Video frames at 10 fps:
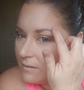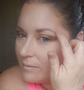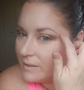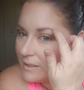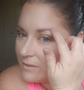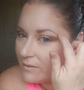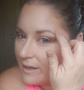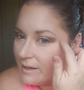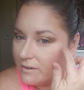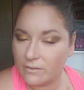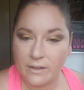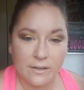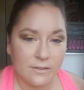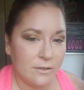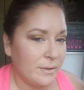But that's okay, I don't need
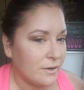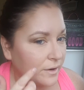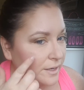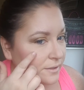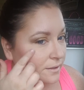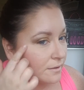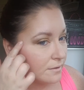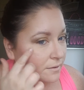it to be crazy.